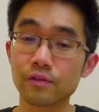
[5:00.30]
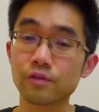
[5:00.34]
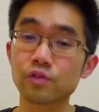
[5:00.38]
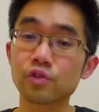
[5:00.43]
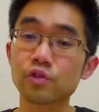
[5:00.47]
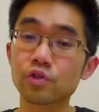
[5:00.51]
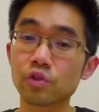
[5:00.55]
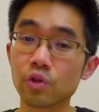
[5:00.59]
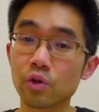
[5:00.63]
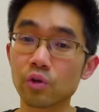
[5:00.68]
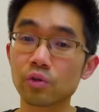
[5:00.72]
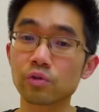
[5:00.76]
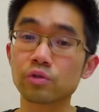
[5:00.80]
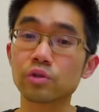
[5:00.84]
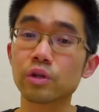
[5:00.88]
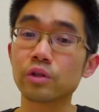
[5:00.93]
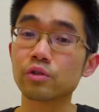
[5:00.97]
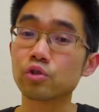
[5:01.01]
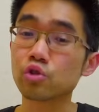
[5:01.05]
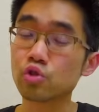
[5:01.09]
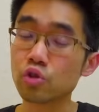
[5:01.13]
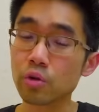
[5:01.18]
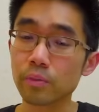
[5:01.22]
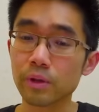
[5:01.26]
so then
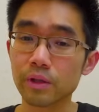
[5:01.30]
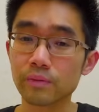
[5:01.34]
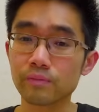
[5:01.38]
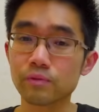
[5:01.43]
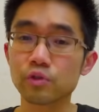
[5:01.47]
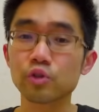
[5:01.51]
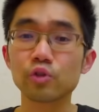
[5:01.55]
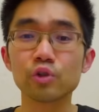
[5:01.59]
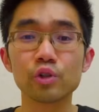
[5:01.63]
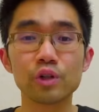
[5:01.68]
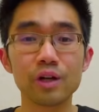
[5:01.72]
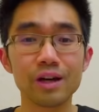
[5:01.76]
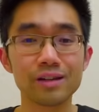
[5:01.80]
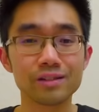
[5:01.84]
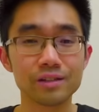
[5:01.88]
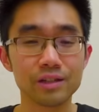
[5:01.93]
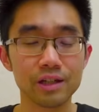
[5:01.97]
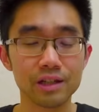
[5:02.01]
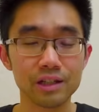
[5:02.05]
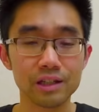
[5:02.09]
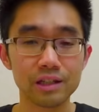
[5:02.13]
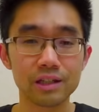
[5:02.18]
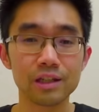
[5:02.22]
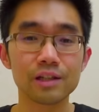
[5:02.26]
strum it so you guys
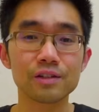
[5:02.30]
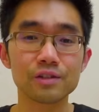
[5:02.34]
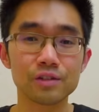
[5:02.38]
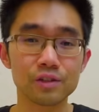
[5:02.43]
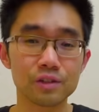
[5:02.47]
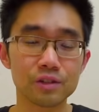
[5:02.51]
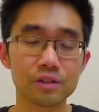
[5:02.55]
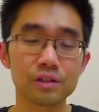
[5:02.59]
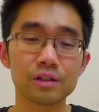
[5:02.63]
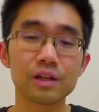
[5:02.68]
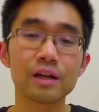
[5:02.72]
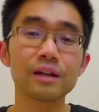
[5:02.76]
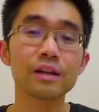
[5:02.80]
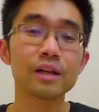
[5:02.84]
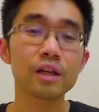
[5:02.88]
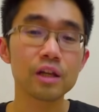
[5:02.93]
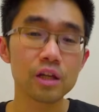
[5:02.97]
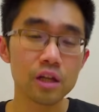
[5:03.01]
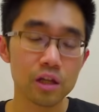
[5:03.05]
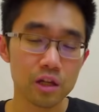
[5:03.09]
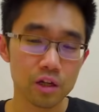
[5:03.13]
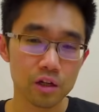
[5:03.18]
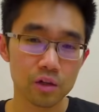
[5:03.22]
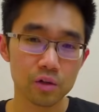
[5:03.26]
can listen and
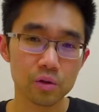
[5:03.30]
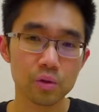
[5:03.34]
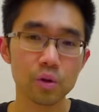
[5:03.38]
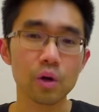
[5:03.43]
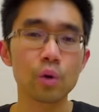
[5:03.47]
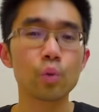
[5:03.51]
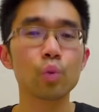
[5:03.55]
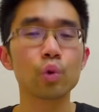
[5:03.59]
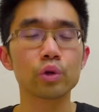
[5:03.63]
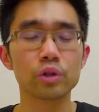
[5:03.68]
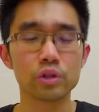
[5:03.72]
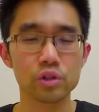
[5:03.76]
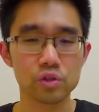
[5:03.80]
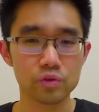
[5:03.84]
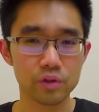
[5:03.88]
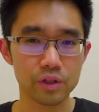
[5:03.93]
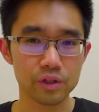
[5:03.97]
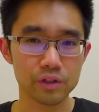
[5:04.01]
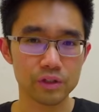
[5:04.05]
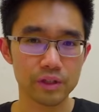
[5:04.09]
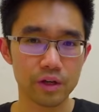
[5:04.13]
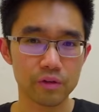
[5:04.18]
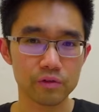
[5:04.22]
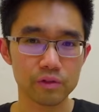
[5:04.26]
hear what the string
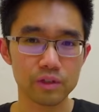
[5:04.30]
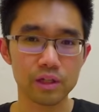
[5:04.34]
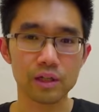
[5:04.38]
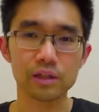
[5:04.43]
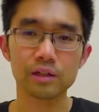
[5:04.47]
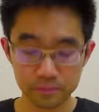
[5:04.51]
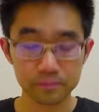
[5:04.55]
sounds like.